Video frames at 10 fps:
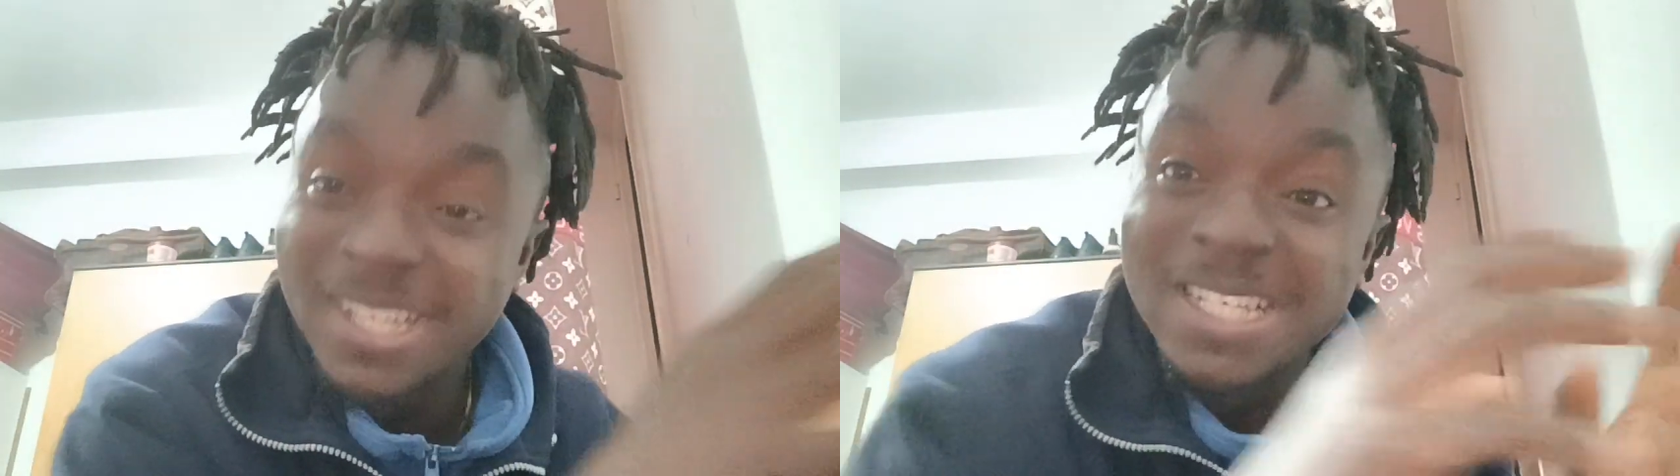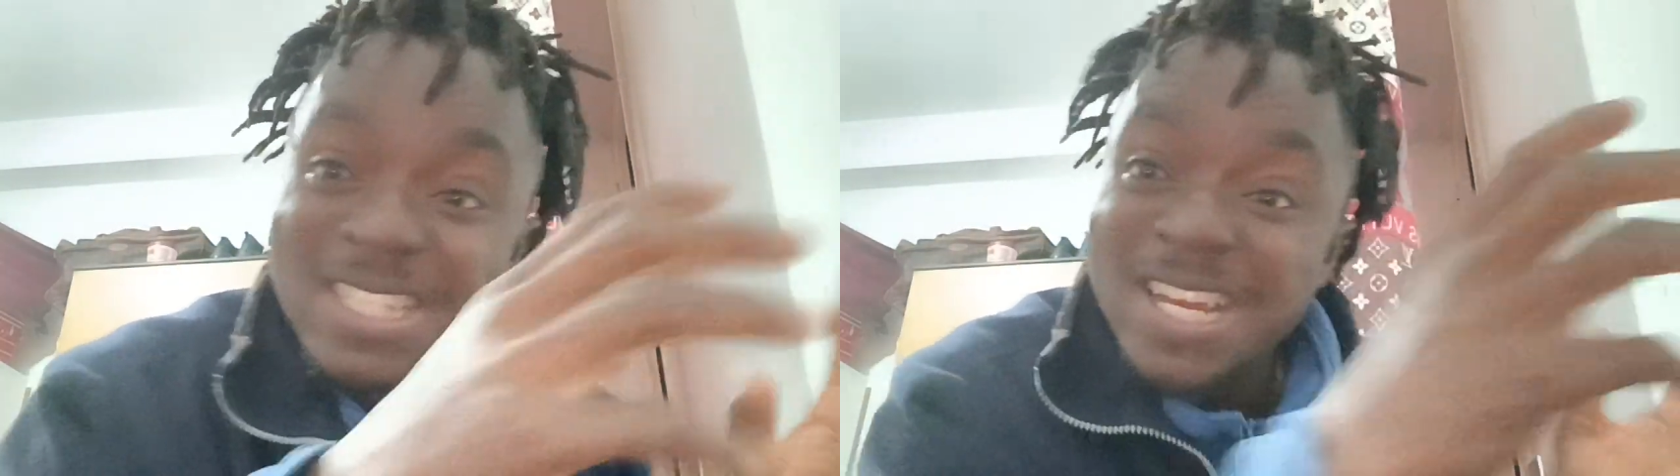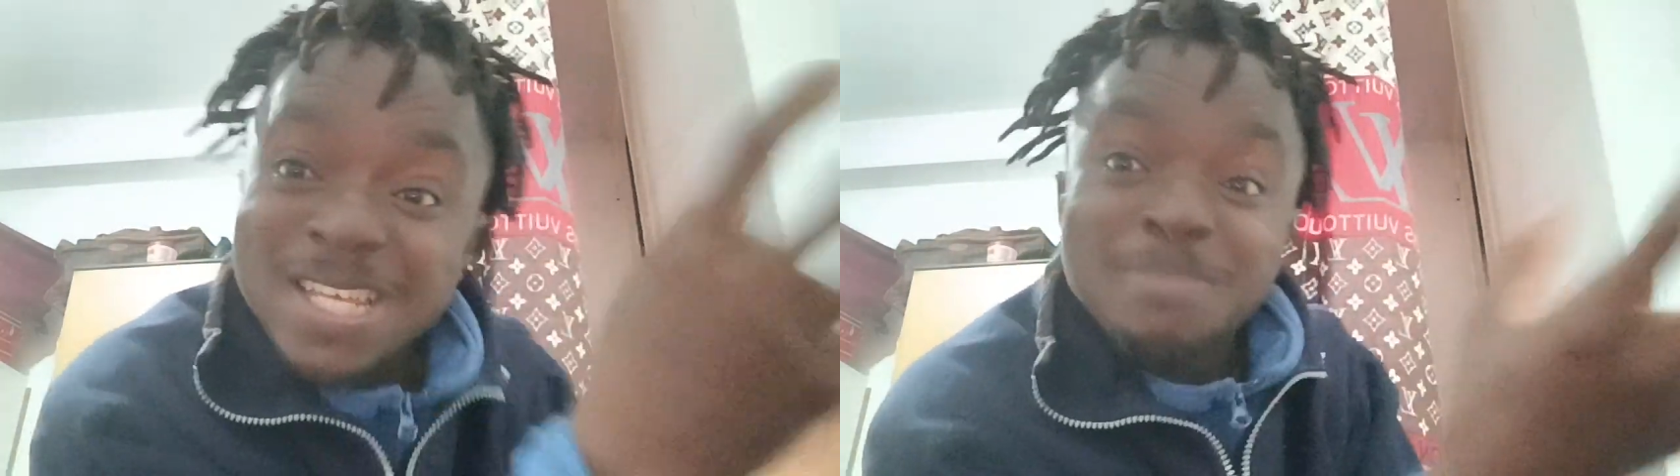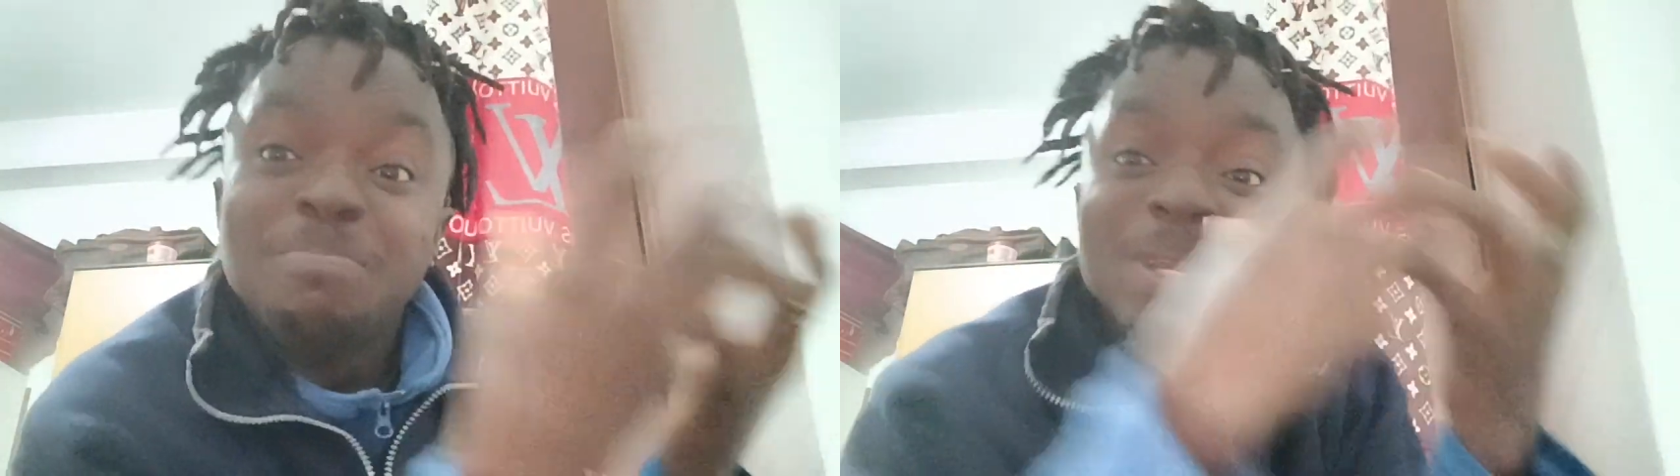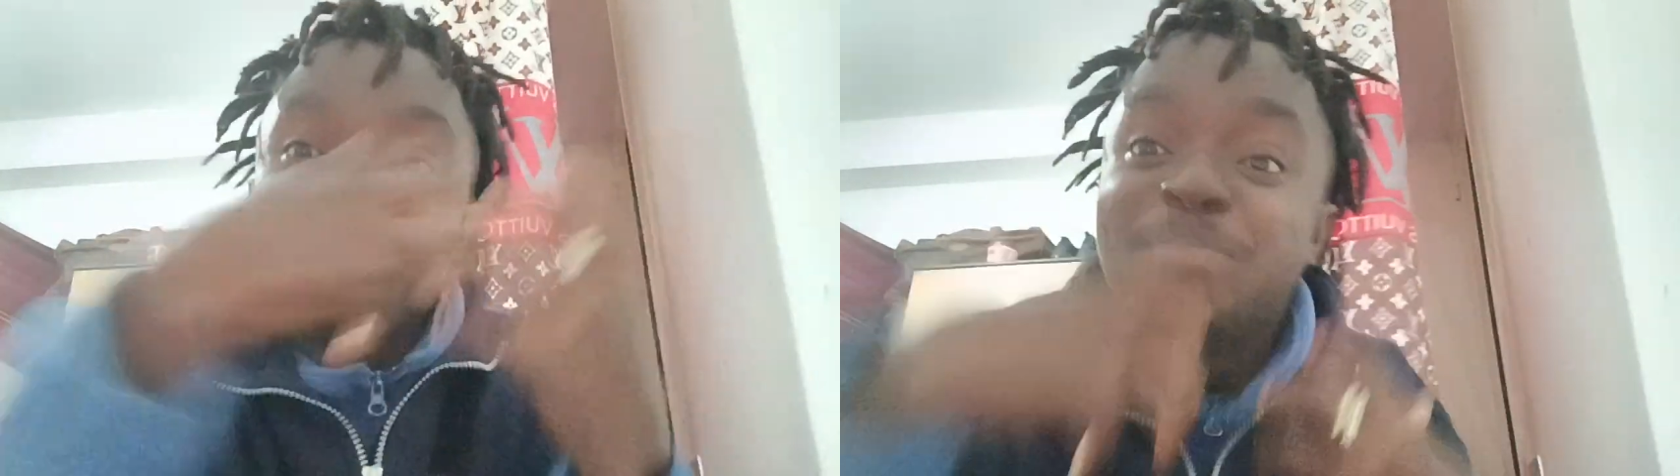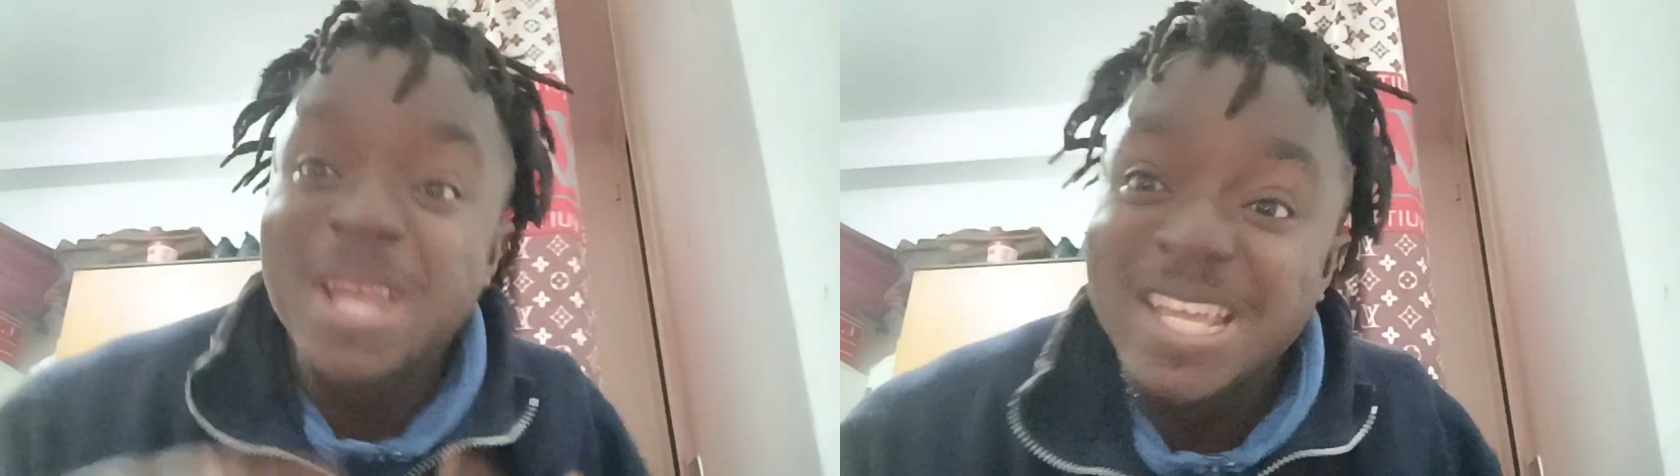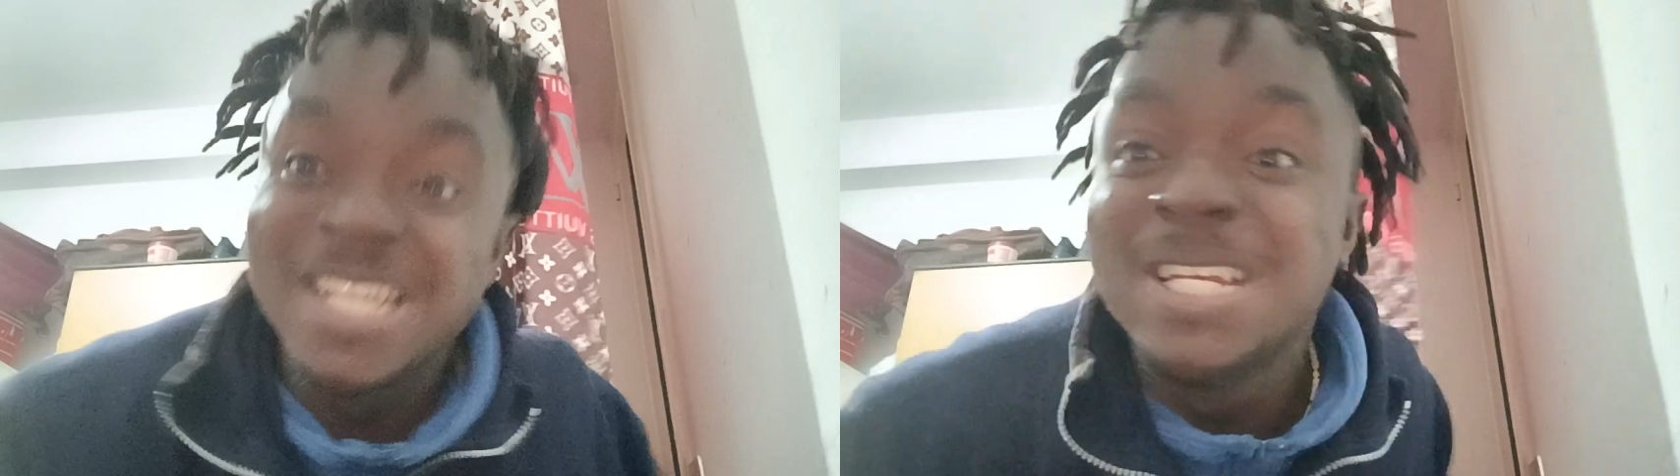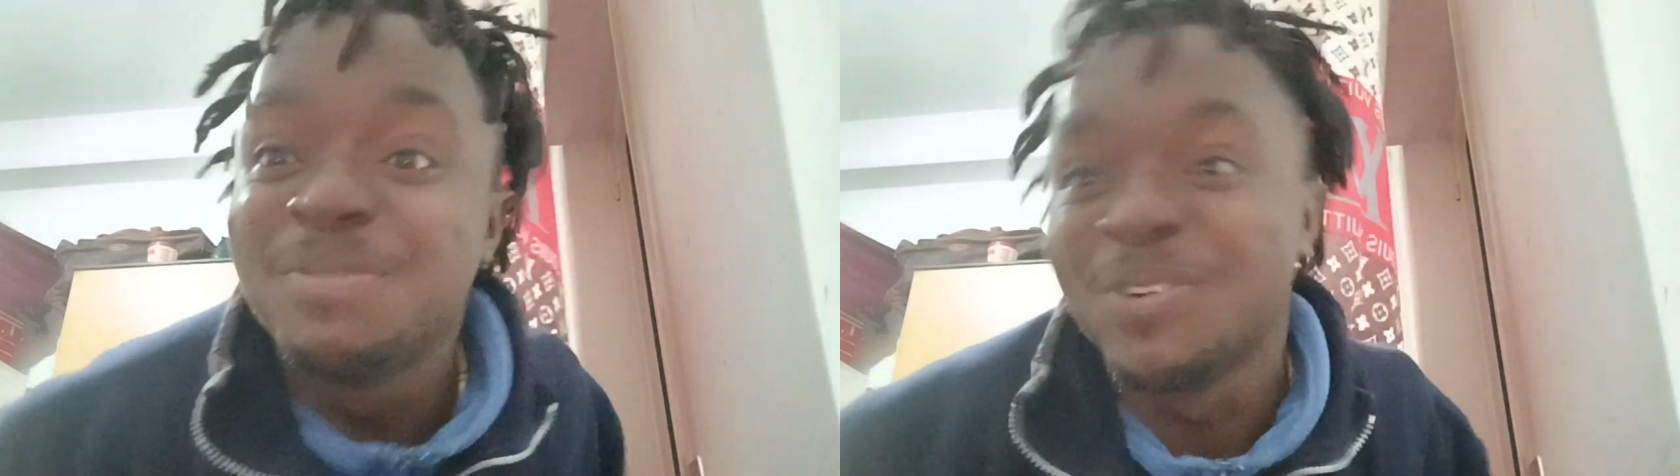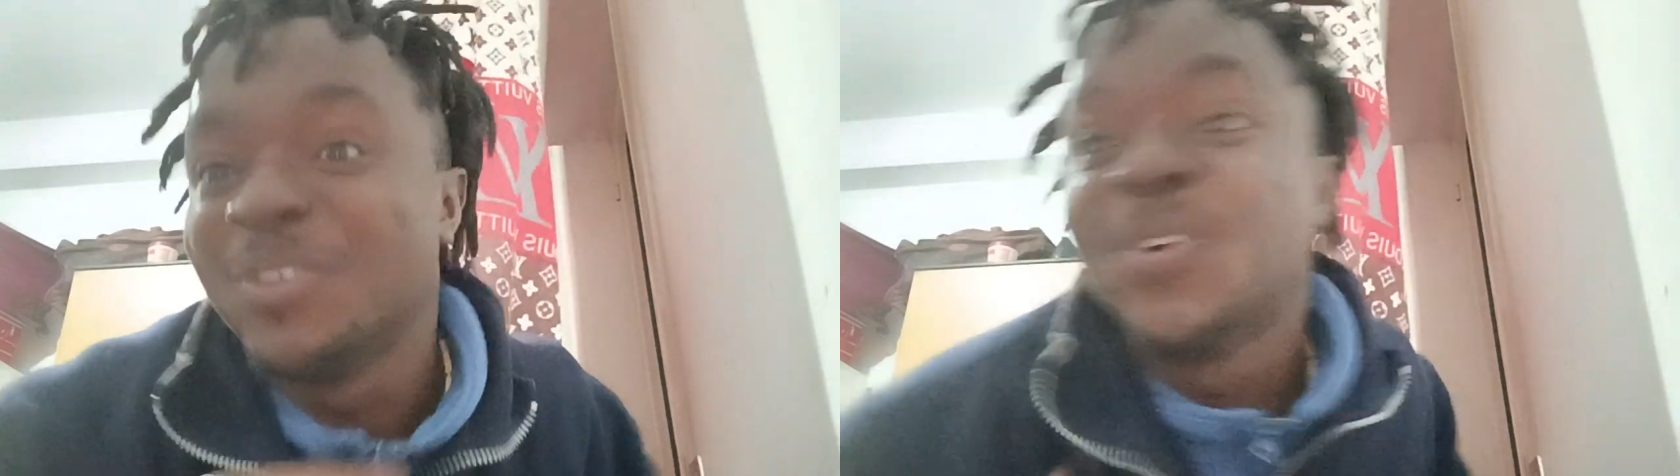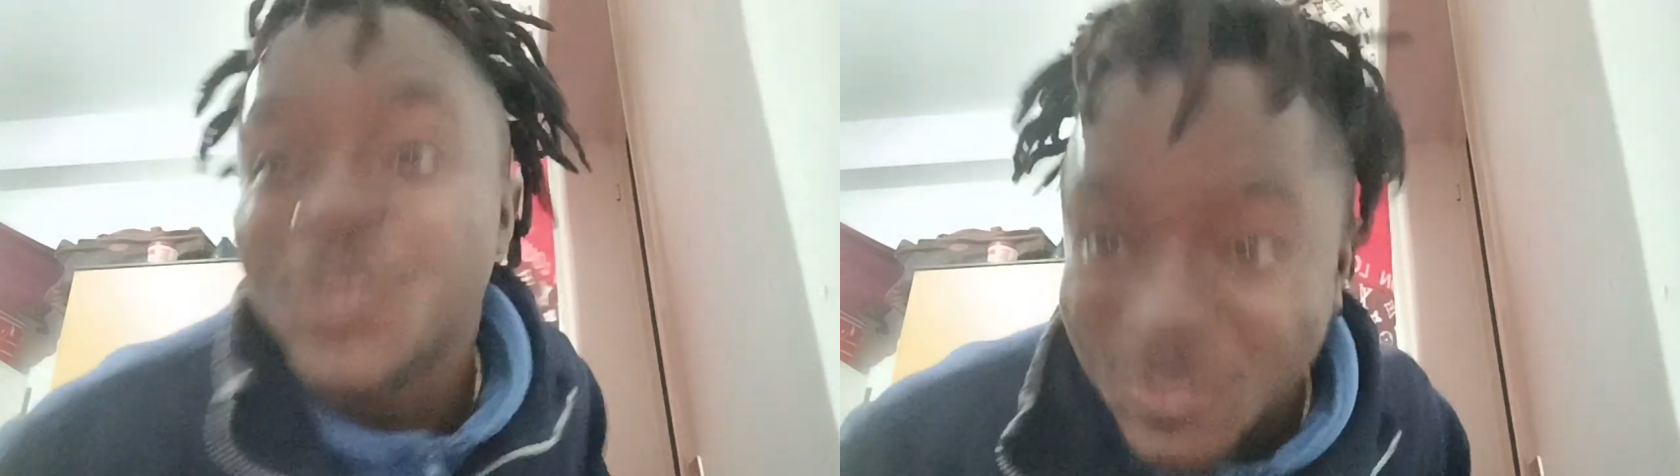He said he prepared it
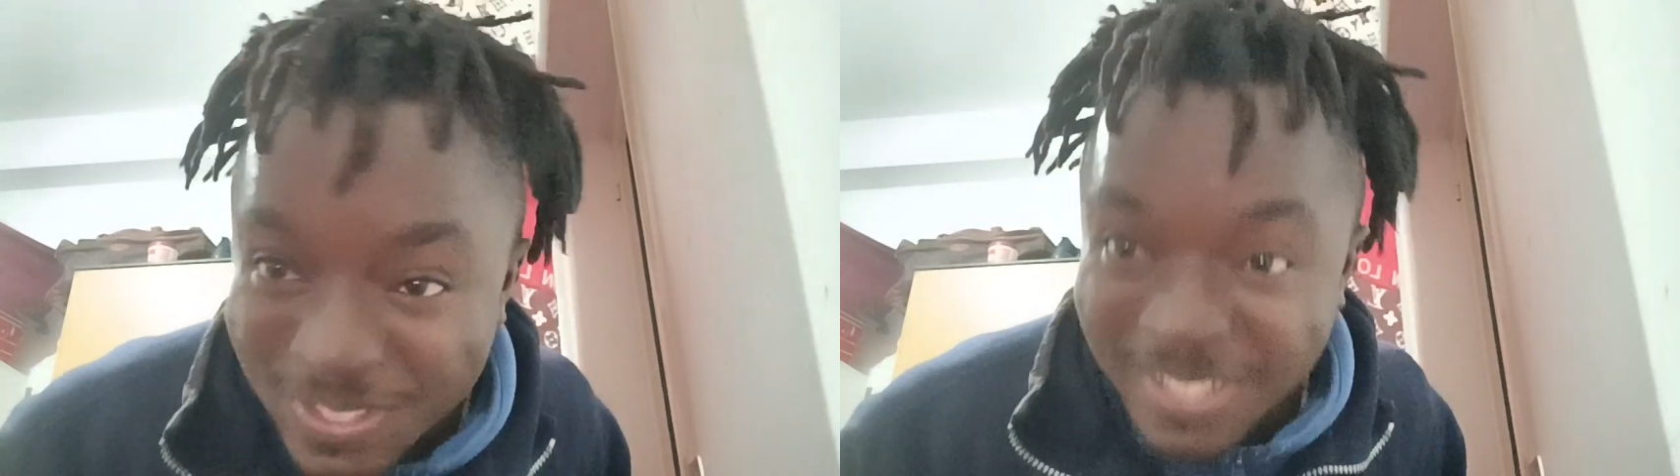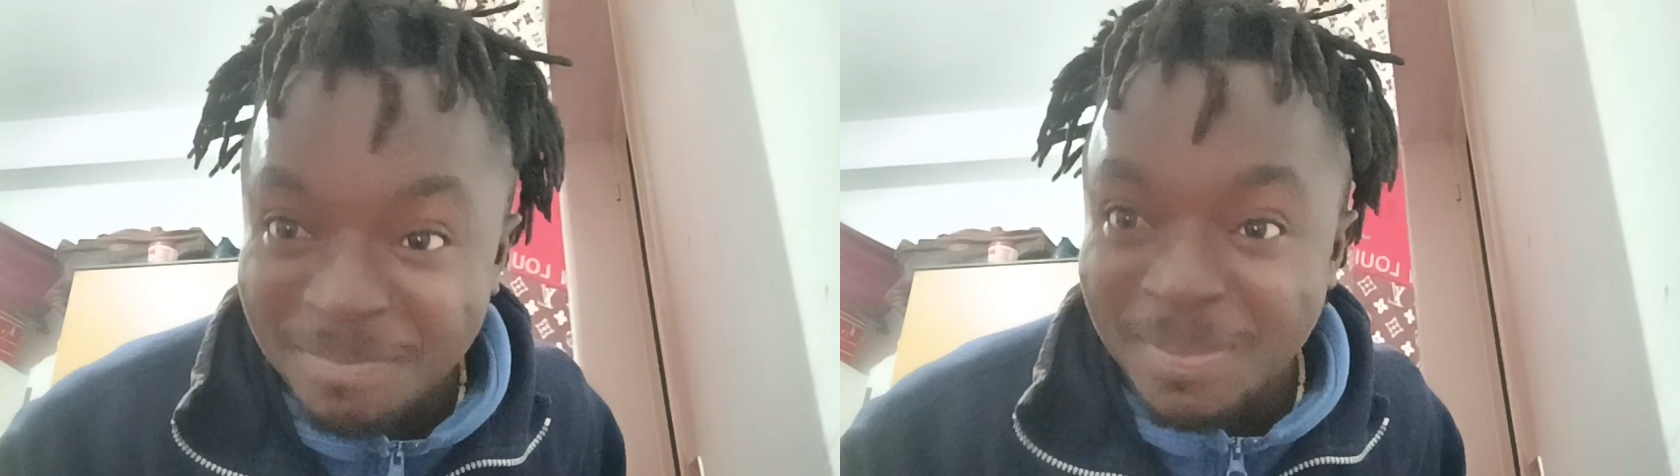for us.